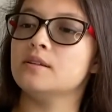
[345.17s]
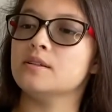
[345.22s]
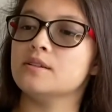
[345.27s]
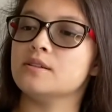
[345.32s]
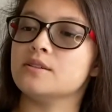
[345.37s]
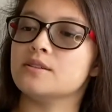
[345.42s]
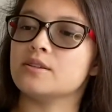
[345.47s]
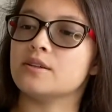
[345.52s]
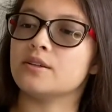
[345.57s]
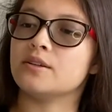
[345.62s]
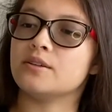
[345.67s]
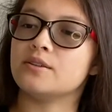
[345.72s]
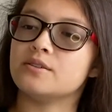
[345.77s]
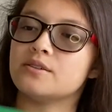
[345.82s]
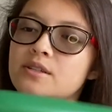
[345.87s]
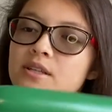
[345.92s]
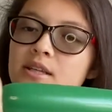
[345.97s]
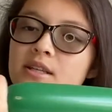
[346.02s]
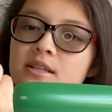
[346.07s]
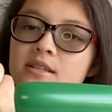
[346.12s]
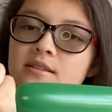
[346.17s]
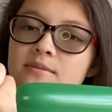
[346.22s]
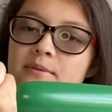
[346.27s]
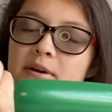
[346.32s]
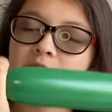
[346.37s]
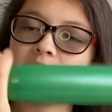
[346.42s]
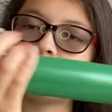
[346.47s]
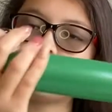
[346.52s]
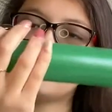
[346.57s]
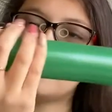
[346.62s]
So usually this is
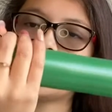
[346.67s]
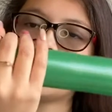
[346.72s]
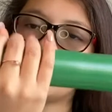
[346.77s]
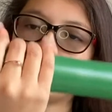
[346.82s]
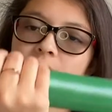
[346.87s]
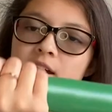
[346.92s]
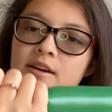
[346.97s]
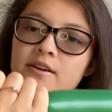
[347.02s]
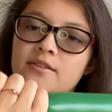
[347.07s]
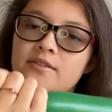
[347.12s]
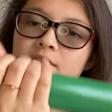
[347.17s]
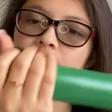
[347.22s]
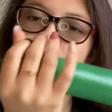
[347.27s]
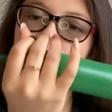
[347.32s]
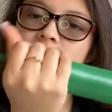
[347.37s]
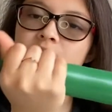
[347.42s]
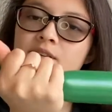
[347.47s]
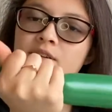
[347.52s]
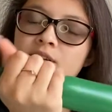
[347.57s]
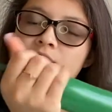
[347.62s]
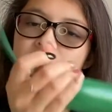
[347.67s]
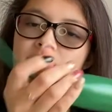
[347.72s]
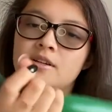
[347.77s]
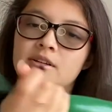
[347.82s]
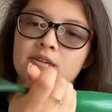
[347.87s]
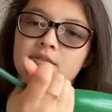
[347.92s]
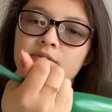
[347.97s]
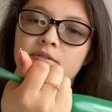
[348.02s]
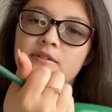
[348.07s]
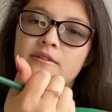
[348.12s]
about 5.
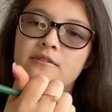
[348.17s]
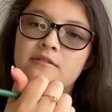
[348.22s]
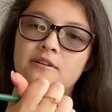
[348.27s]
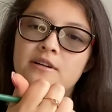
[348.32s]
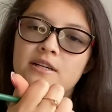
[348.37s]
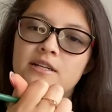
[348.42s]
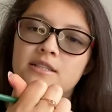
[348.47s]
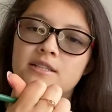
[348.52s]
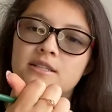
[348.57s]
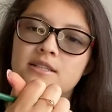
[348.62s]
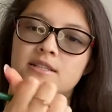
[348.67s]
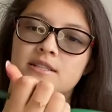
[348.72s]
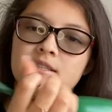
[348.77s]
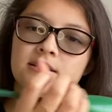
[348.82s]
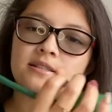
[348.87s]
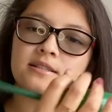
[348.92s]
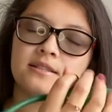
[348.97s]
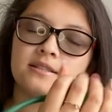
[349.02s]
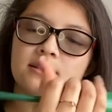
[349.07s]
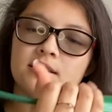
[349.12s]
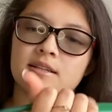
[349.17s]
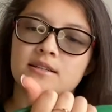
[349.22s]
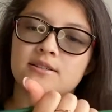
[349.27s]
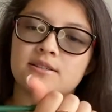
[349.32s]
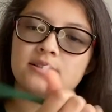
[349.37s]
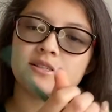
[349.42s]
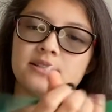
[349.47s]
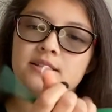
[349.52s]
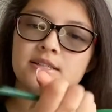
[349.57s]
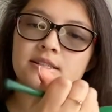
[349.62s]
We want 6
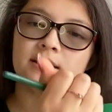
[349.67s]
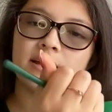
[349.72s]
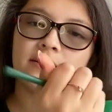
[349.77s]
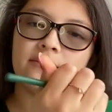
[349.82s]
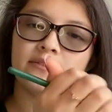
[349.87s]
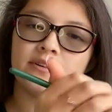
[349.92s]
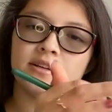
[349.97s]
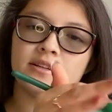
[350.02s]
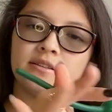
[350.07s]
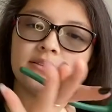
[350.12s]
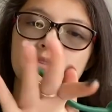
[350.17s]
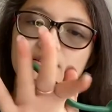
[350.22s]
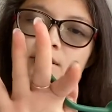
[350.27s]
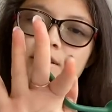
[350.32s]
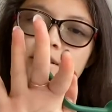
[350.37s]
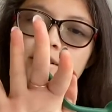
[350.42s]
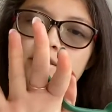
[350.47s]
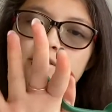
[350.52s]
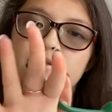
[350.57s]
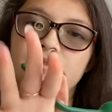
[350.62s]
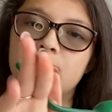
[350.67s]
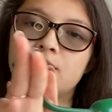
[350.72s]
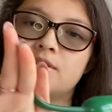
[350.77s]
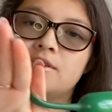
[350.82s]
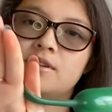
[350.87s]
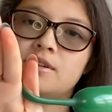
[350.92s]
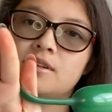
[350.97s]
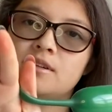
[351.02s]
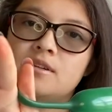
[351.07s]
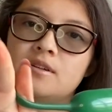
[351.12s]
or 7, so
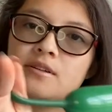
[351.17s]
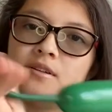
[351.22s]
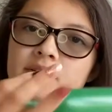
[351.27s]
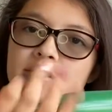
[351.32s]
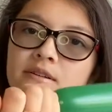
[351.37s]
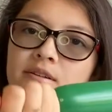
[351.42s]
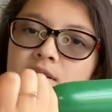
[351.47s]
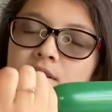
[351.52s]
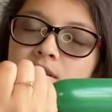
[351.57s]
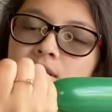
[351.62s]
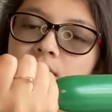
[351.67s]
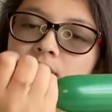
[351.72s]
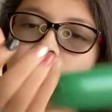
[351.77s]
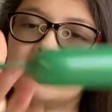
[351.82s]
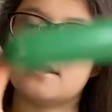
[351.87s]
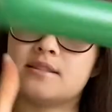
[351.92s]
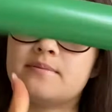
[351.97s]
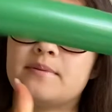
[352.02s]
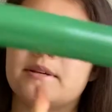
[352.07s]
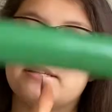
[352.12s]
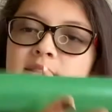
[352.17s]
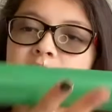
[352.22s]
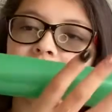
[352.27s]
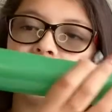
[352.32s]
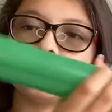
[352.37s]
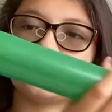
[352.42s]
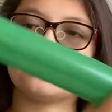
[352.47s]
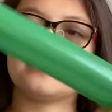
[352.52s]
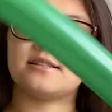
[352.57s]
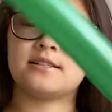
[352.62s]
that's my
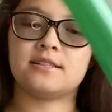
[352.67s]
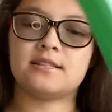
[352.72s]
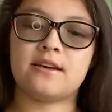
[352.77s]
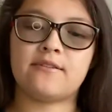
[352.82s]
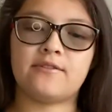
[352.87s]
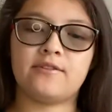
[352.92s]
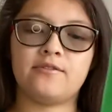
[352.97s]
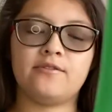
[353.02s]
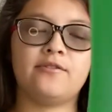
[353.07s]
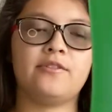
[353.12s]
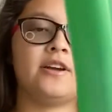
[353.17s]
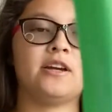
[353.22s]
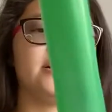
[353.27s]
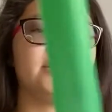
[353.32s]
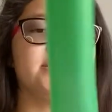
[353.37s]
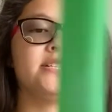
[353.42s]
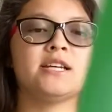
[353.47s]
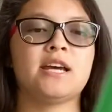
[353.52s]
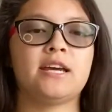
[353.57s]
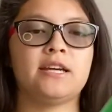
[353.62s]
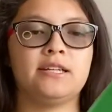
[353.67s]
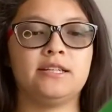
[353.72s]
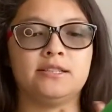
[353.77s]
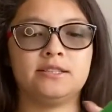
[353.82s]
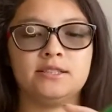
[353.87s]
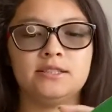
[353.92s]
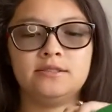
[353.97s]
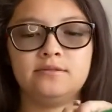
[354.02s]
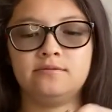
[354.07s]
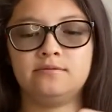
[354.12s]
6 or 7 finger tail.